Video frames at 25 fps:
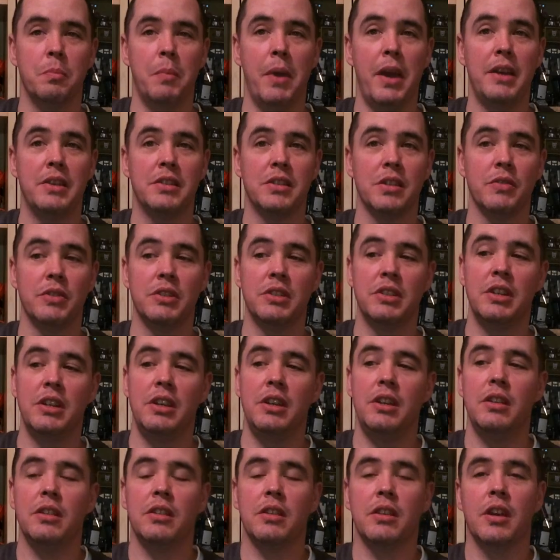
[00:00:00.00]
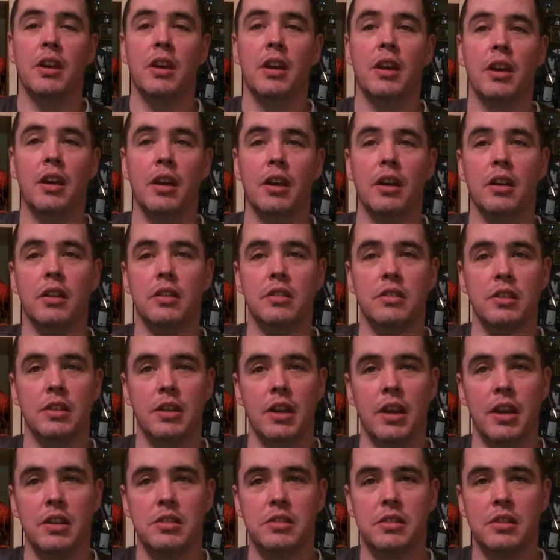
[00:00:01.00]
May 17th, and
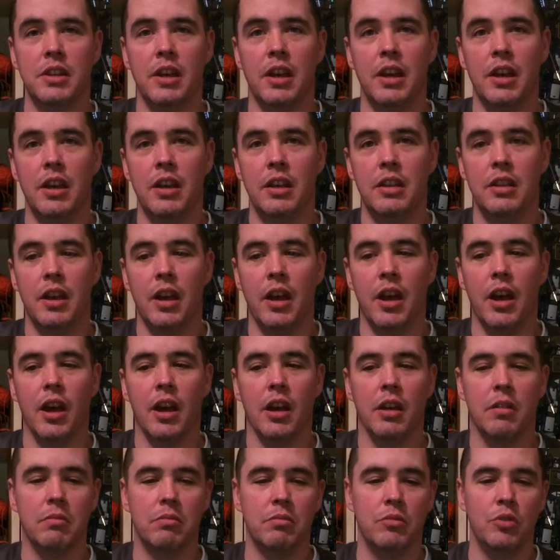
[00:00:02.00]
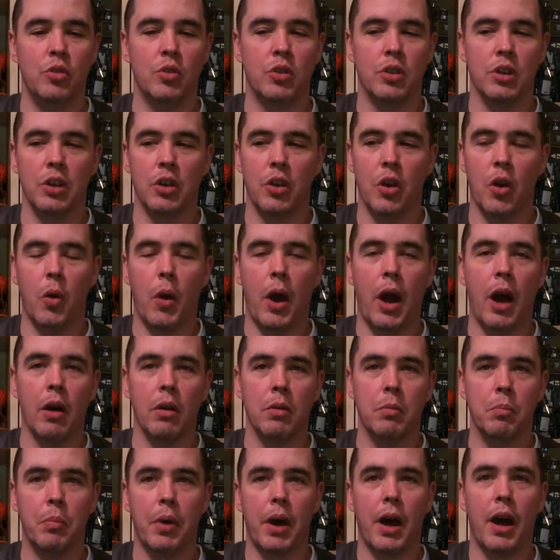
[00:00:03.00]
today's the day that you can go out
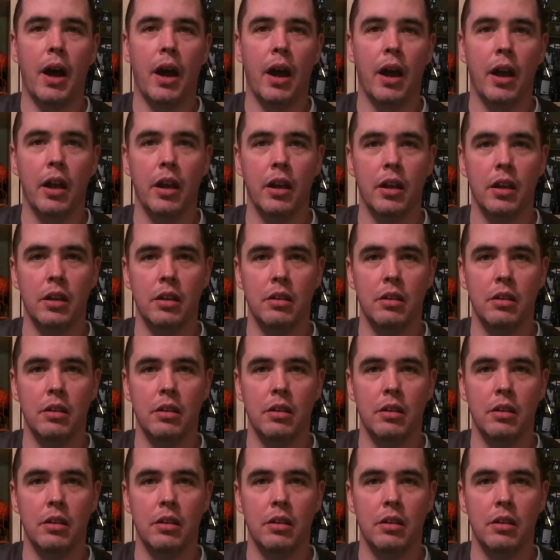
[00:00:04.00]
and buy